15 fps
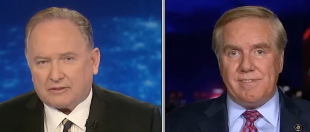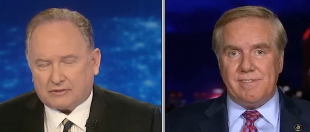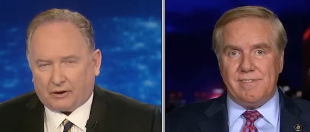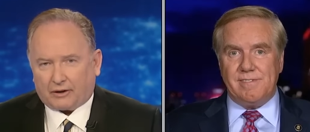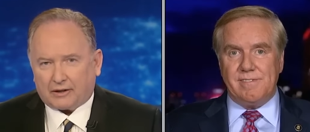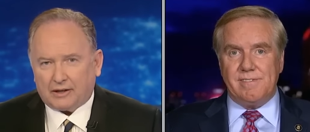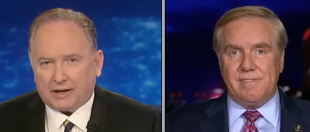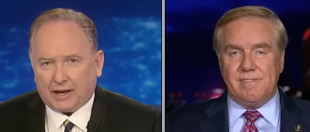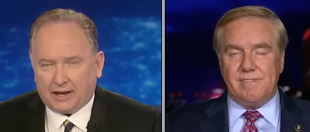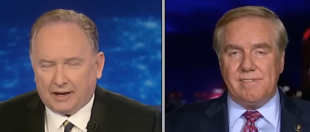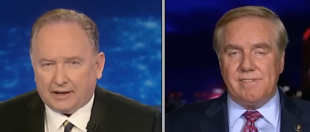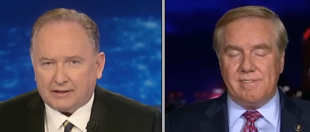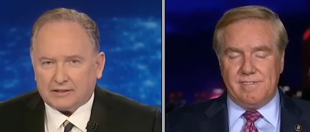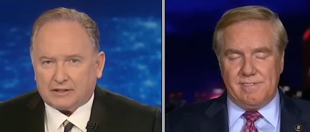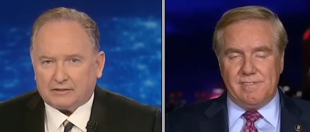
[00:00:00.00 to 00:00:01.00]
Speaker 1: Circuit
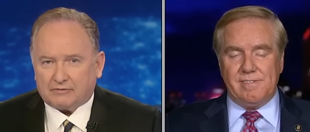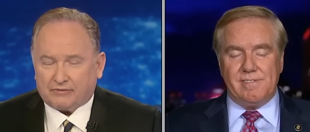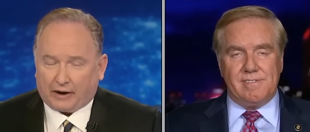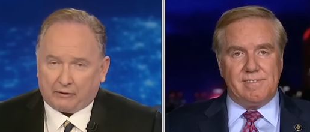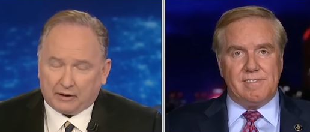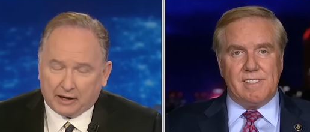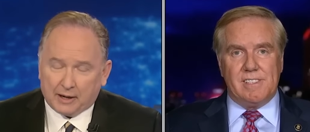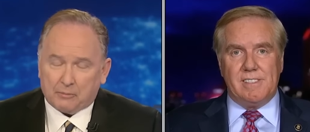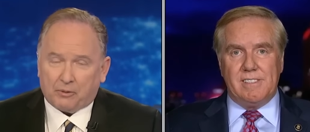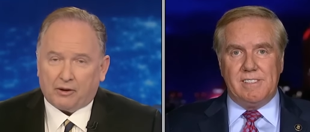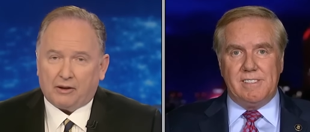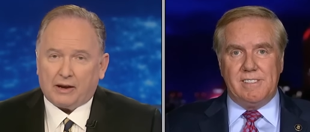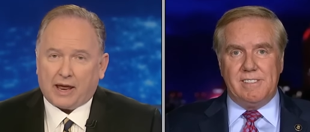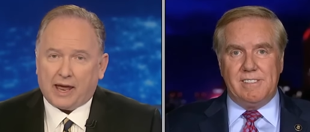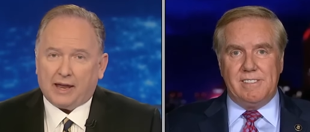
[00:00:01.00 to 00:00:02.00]
is very
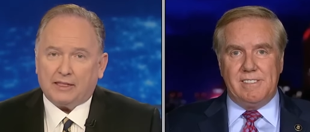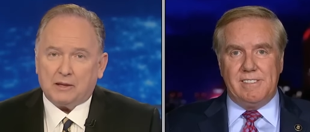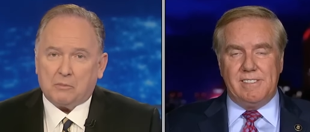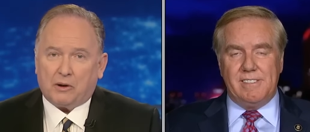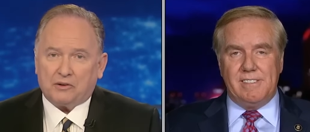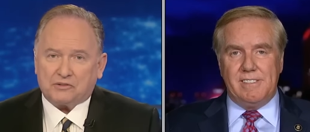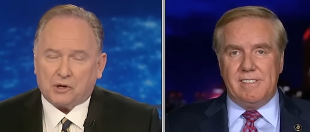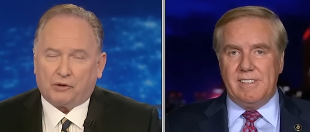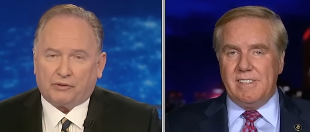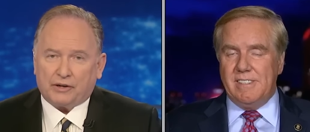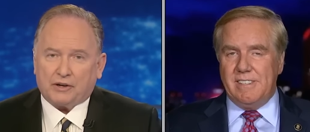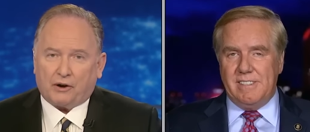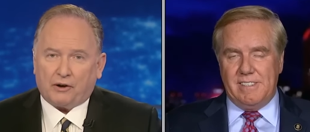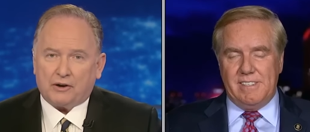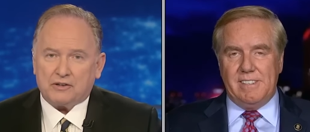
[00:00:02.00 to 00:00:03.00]
liberal and the most
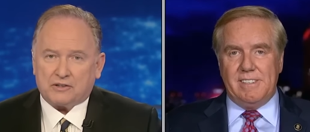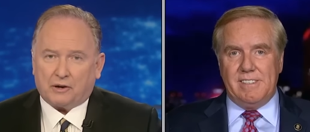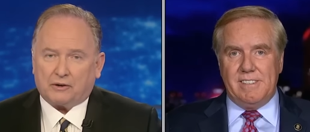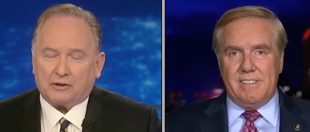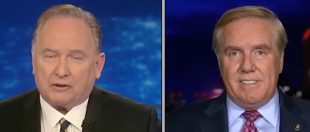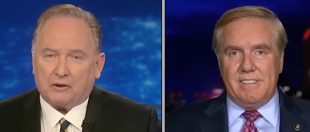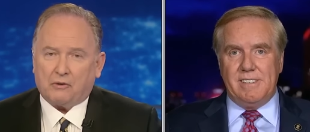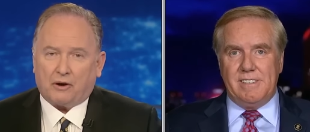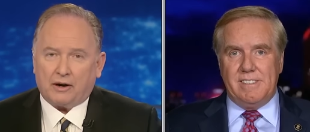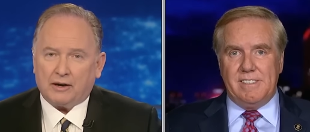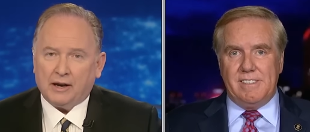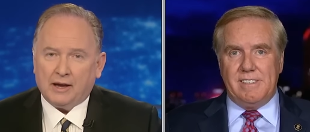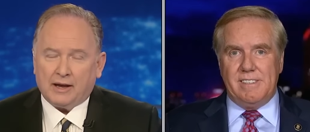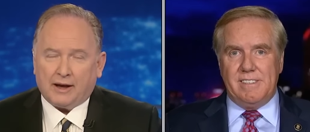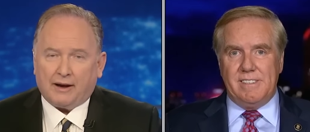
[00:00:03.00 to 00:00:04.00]
overturned circuit court
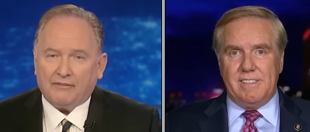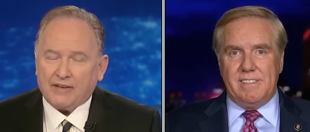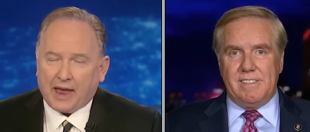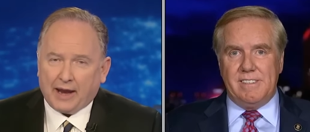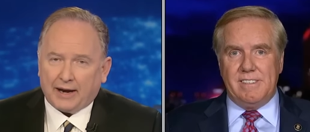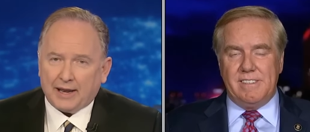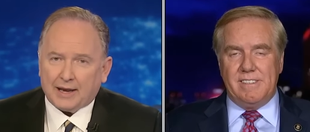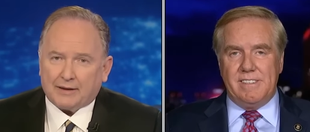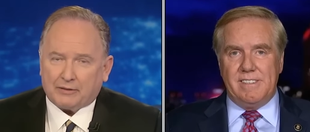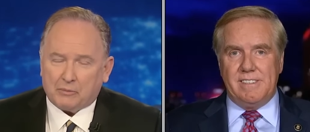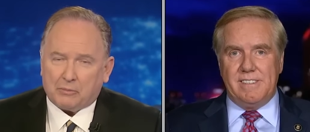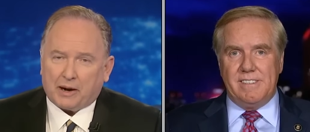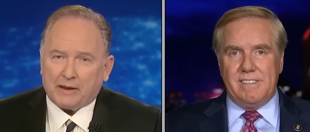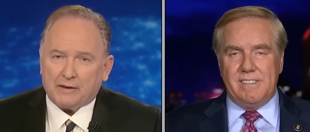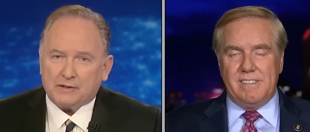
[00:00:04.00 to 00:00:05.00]
of any of them
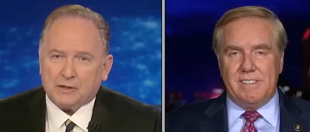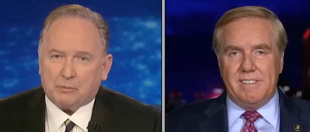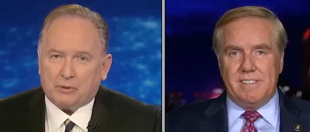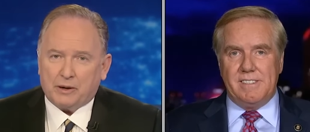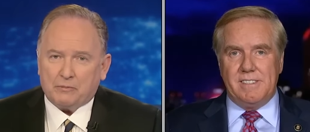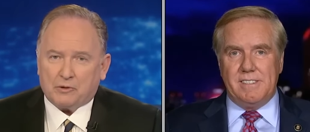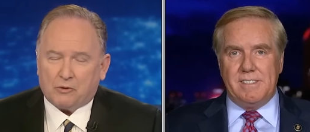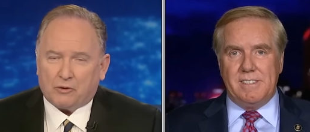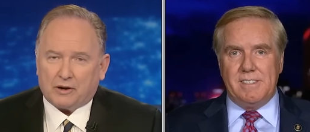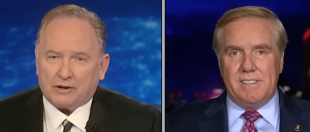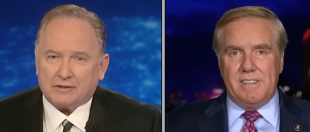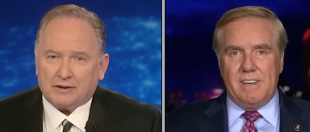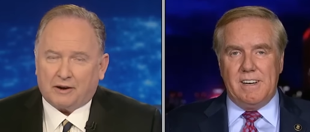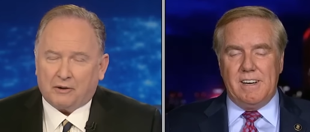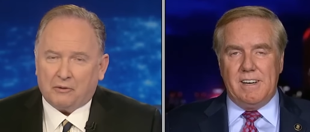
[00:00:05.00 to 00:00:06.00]
by the Supreme Court.
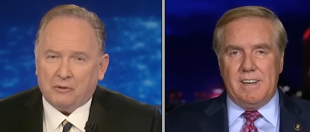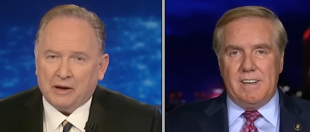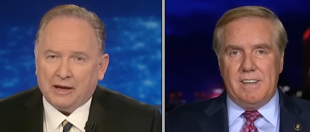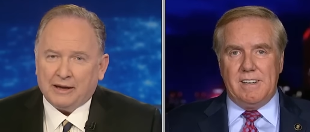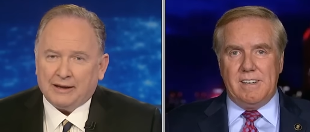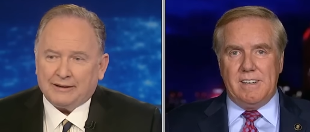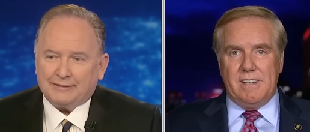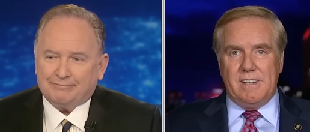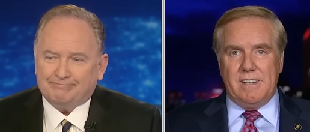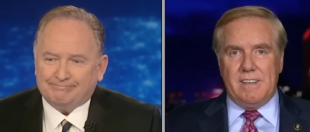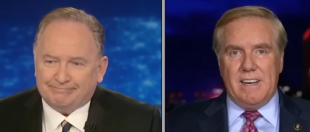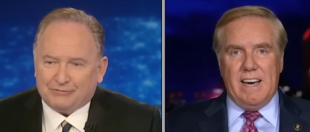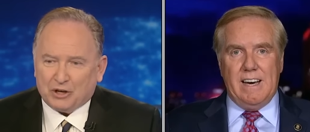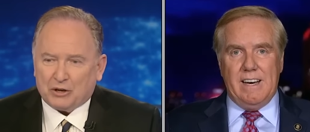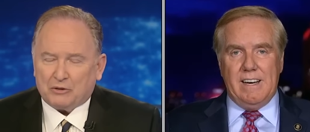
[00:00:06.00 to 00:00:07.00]
So,
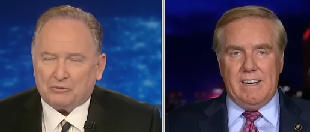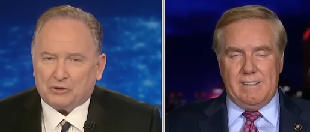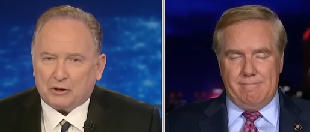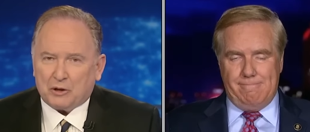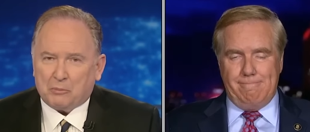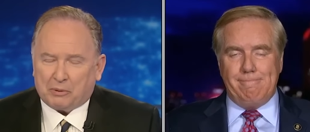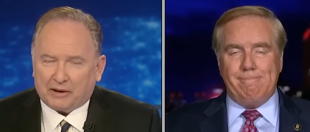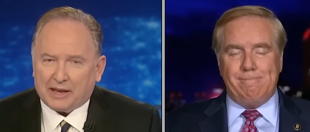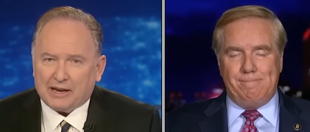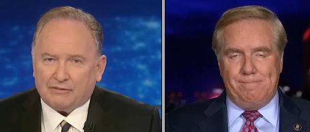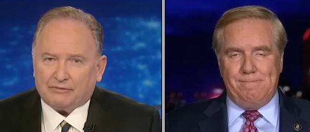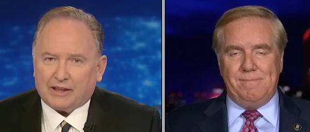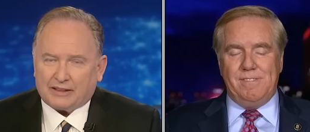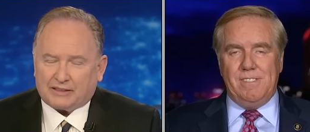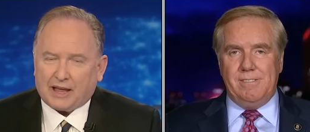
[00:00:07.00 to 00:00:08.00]
do you, do you
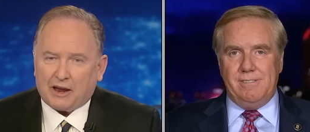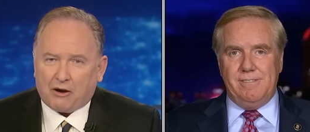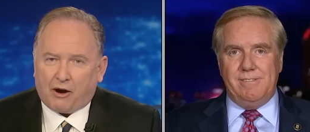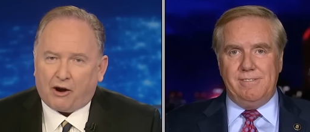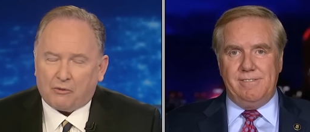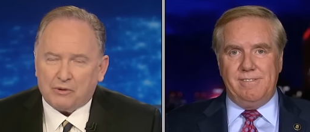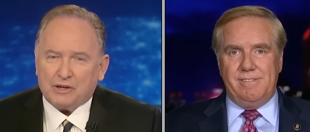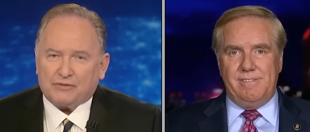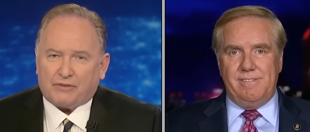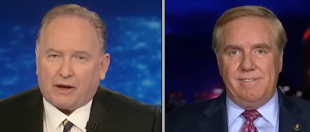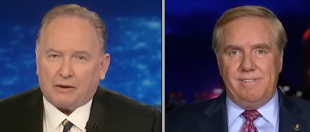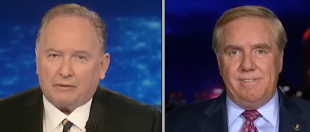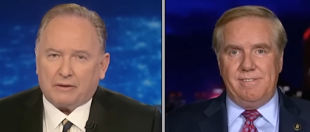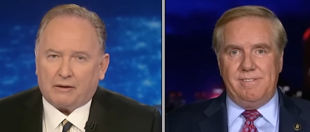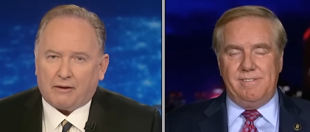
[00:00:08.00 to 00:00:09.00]
believe that they always
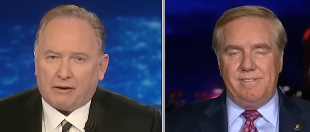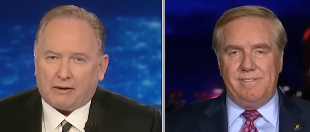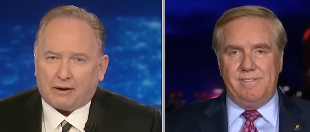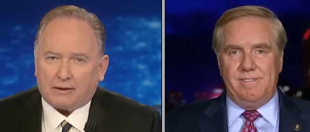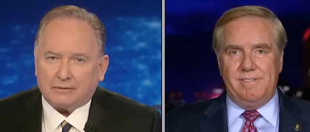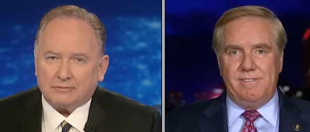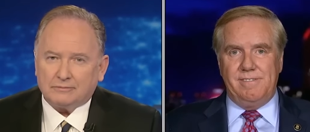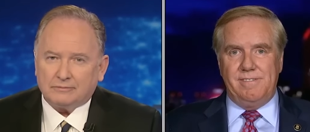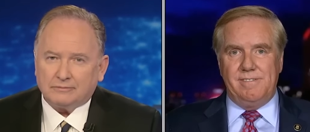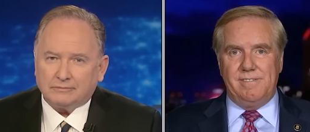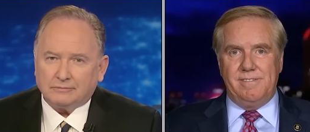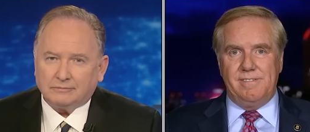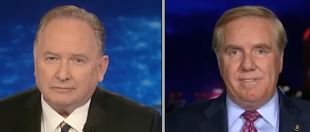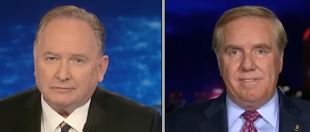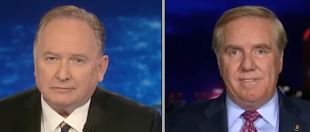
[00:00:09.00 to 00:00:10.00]
follow the law?
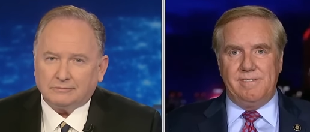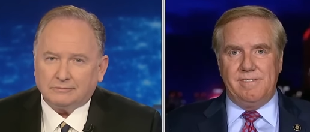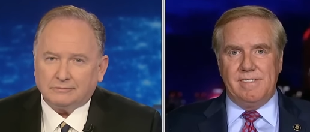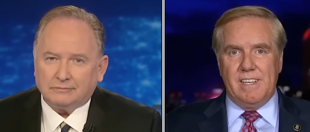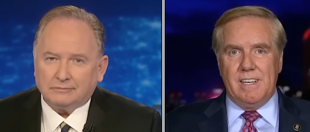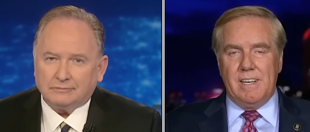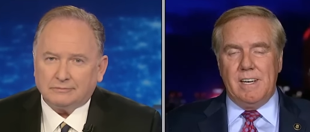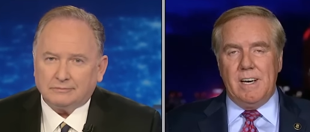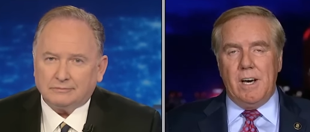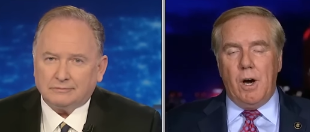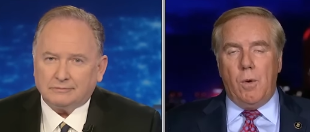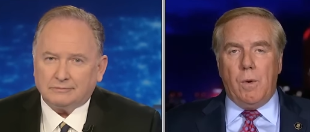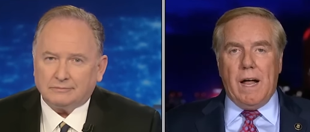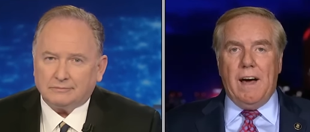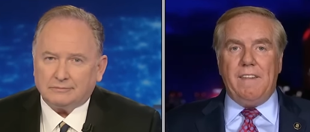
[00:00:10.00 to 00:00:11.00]

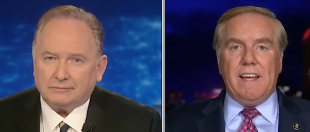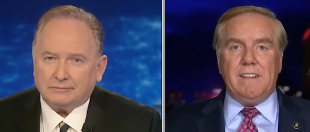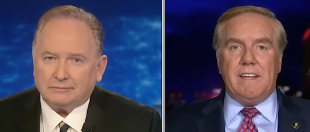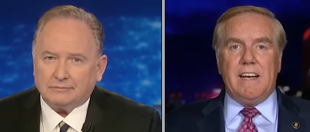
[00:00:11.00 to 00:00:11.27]
Speaker 2: Well, I think the